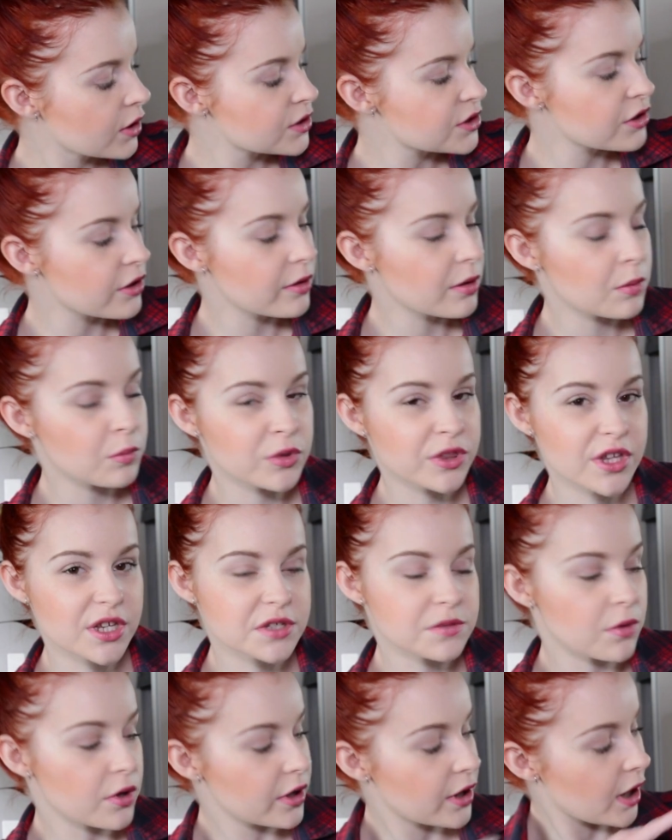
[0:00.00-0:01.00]
So I went with
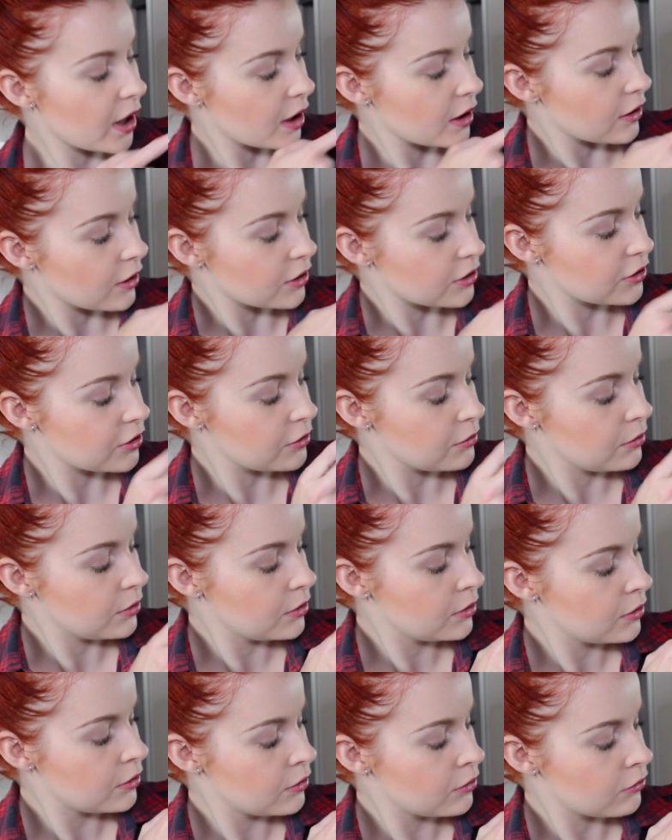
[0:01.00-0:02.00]
this one and I do
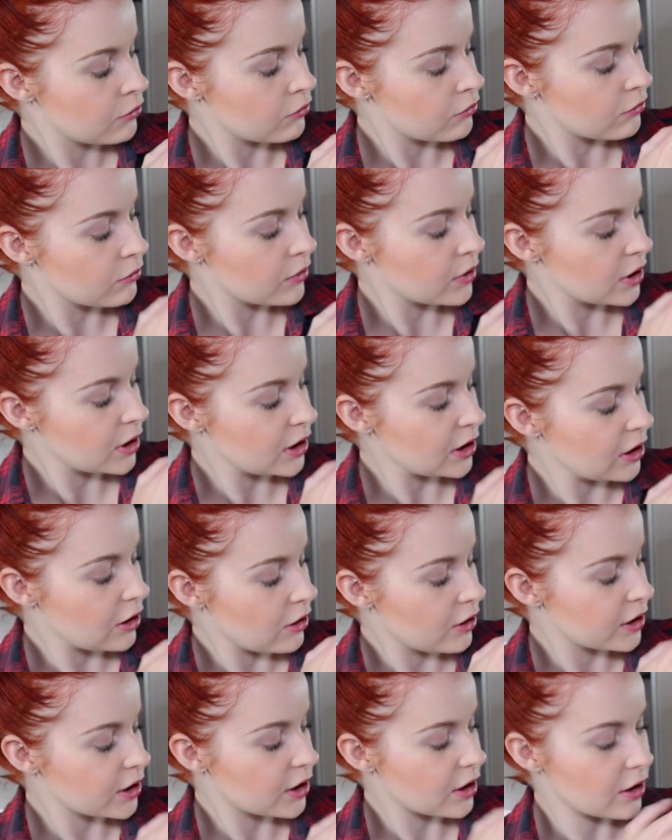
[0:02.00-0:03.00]
really
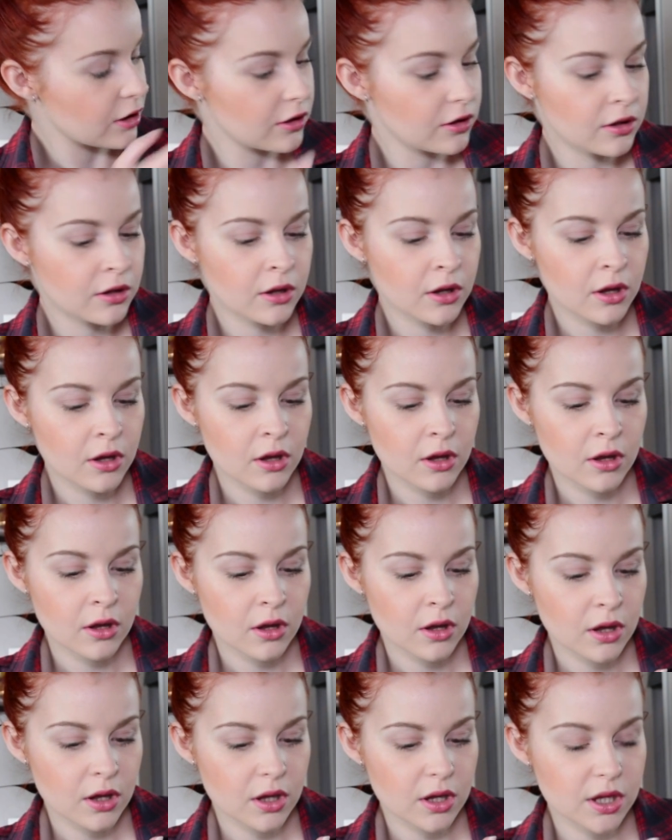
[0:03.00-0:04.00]
like it.
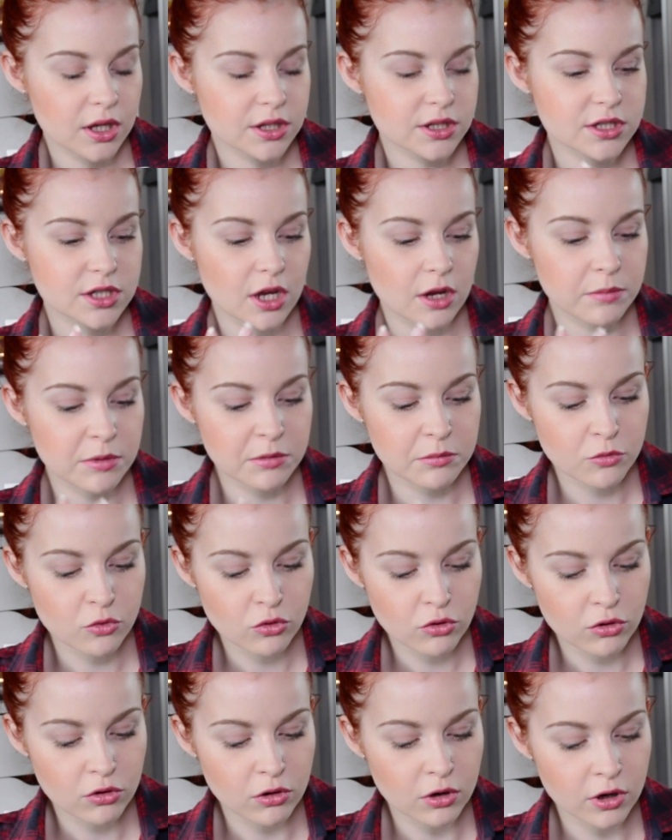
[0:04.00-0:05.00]
It's a bit
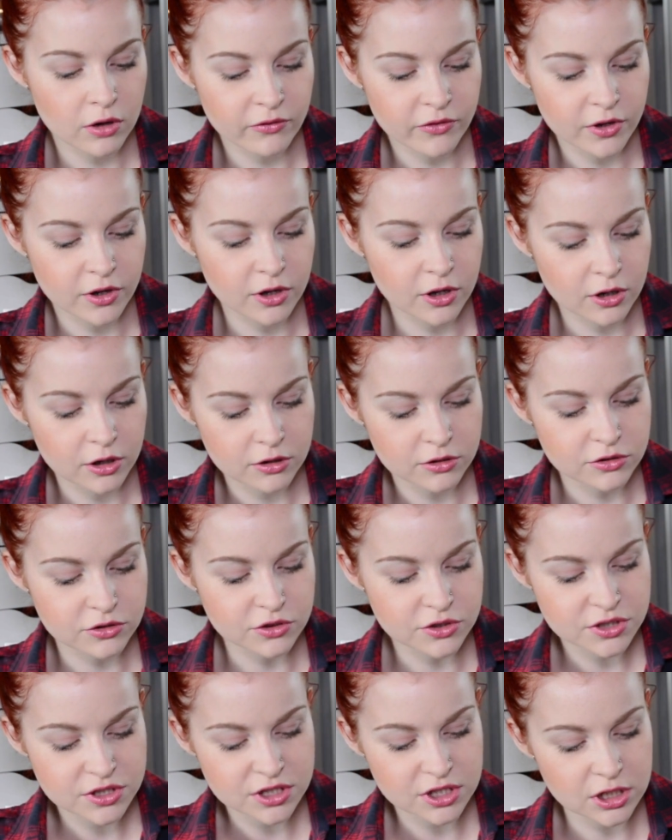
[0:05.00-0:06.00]
more of a
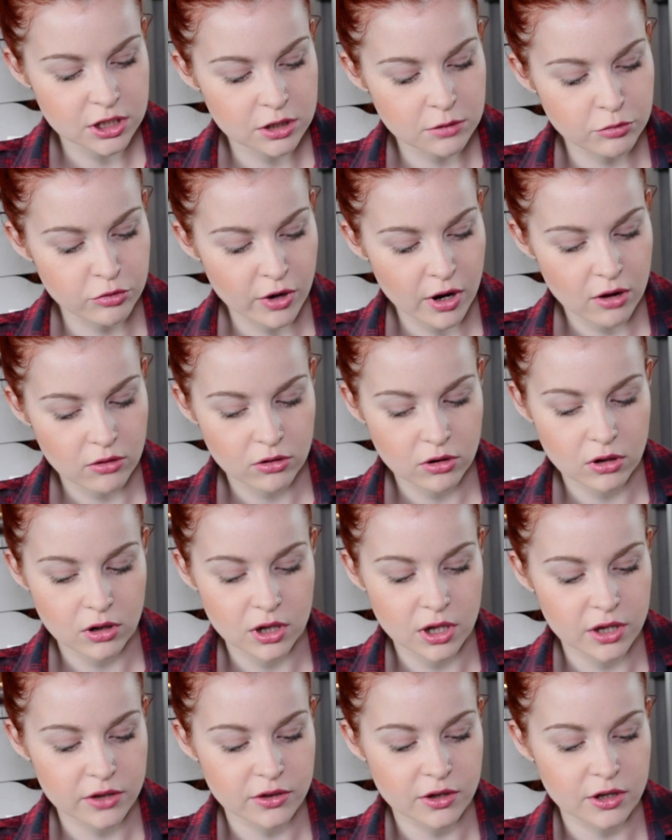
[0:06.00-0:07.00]
dusty brown
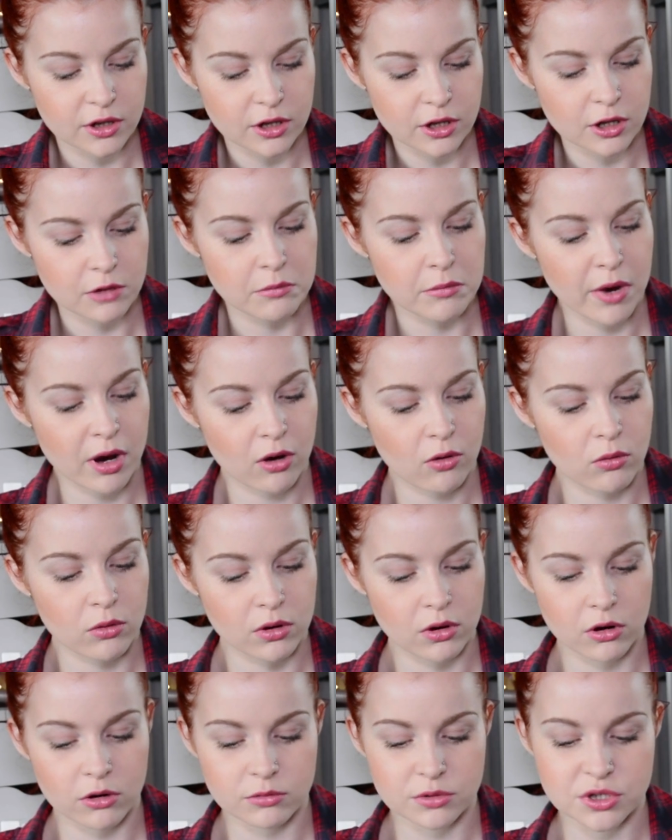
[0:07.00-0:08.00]
colour than the MAC
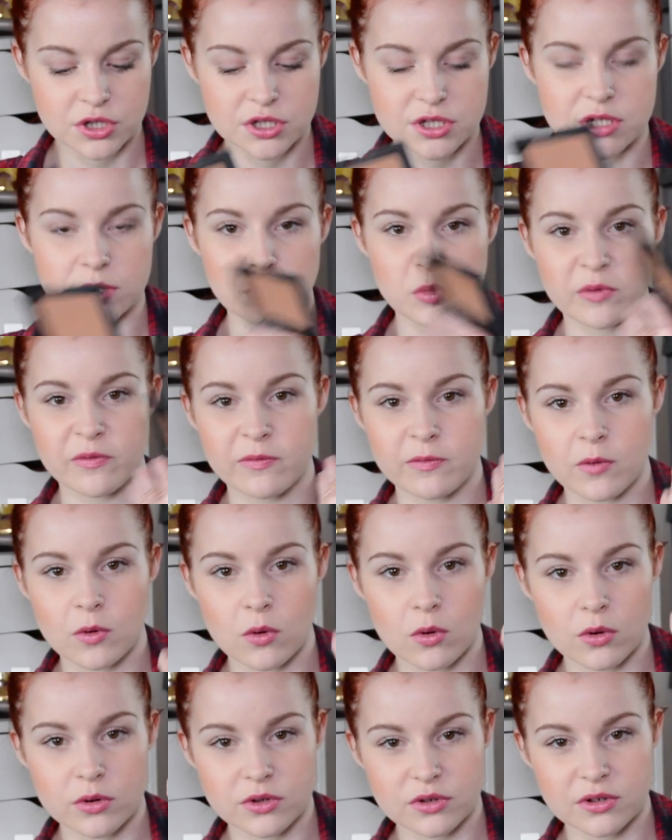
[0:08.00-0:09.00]
one I was using
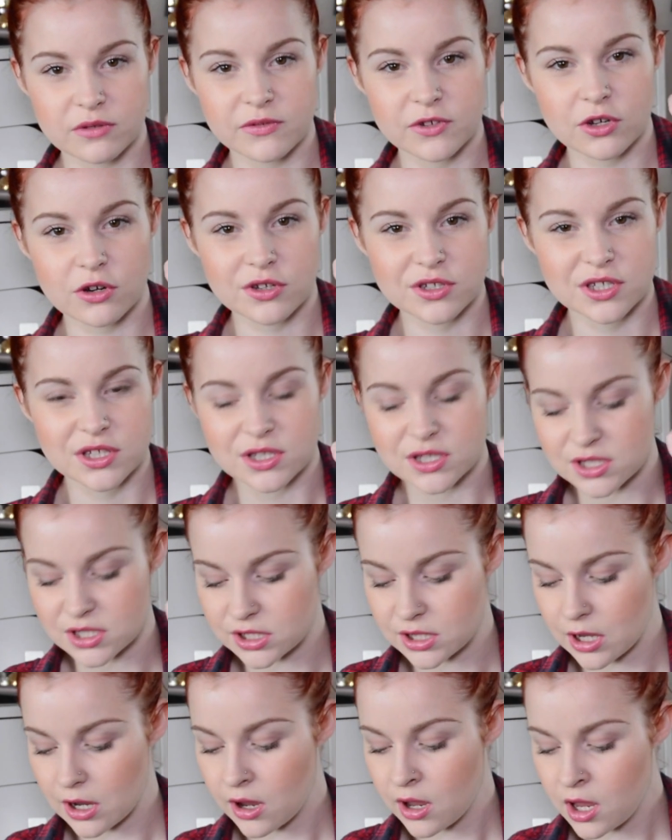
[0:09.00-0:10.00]
before. I don't know if you guys can
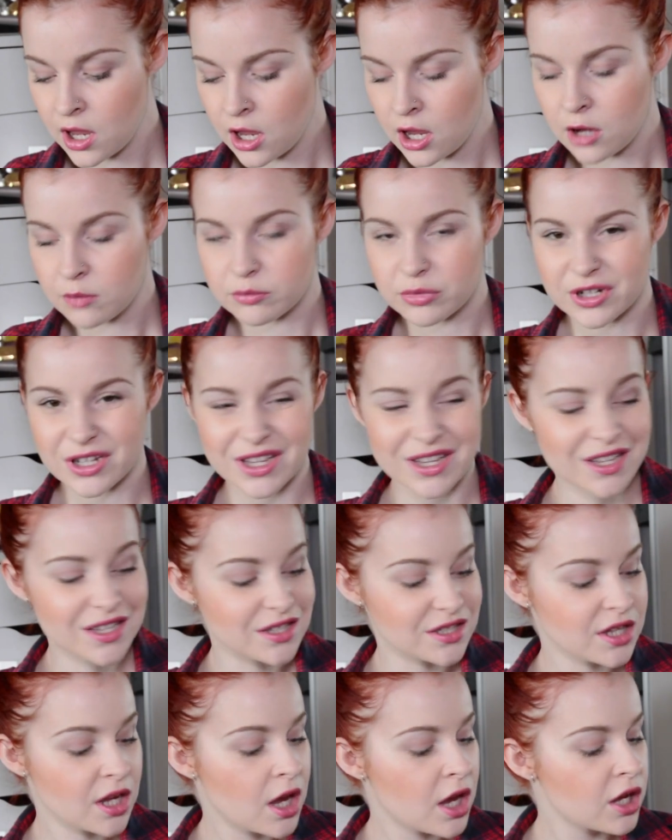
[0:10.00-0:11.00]
see that, but it
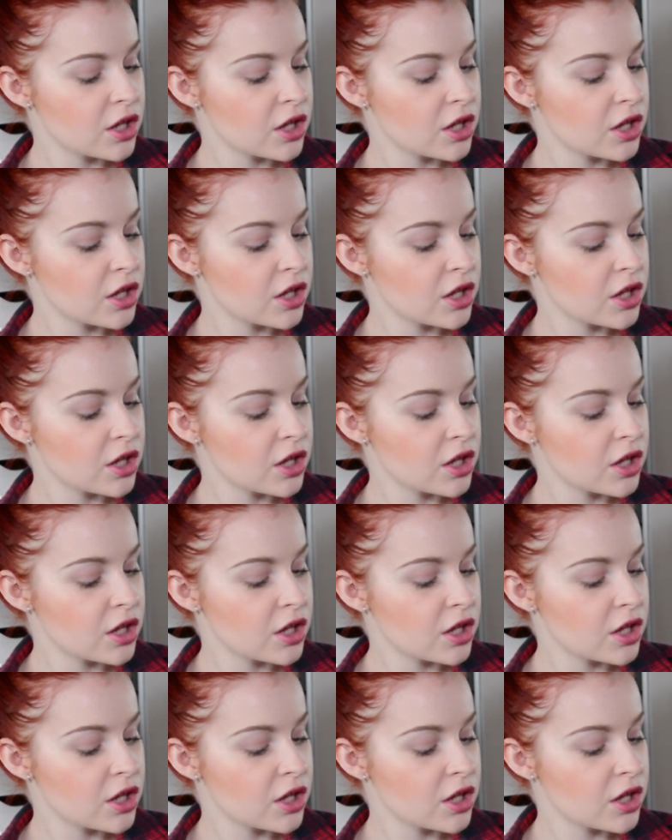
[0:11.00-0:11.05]
is